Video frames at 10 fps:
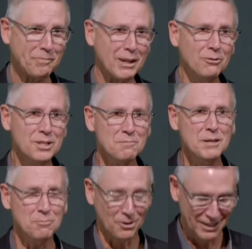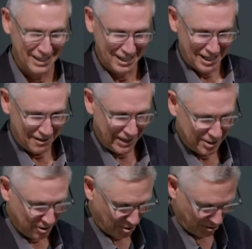Well, these people of
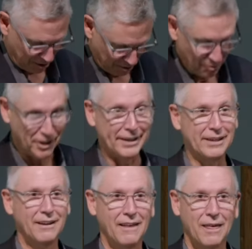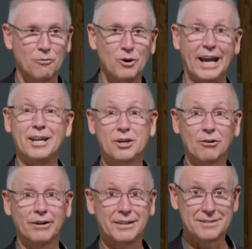1833 were a
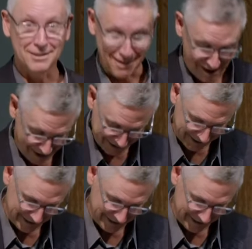curious lot,